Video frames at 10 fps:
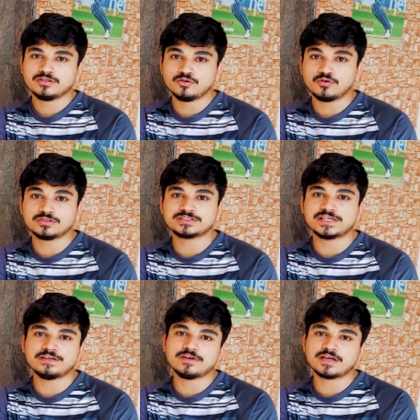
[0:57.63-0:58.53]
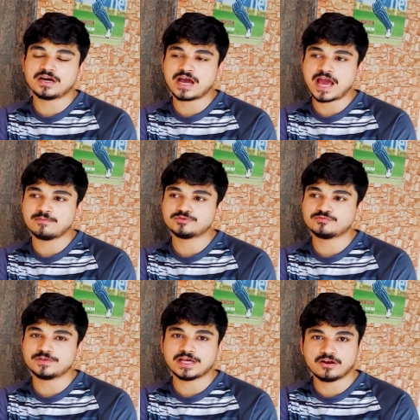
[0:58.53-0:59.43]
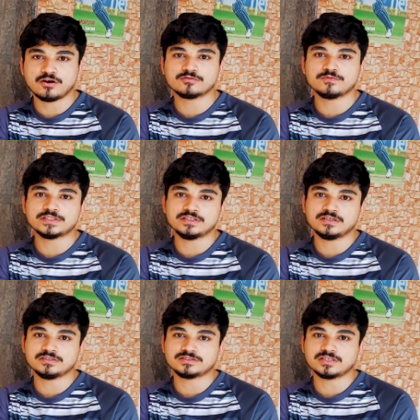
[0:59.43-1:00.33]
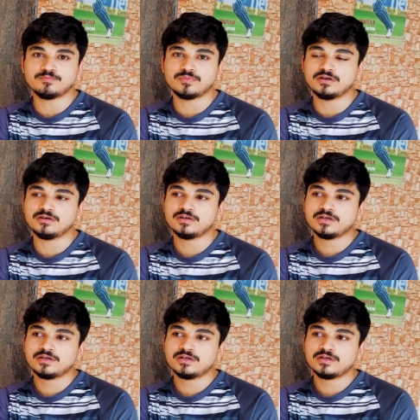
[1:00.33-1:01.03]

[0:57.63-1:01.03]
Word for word: notes giving uh, apps along with uh, some uh,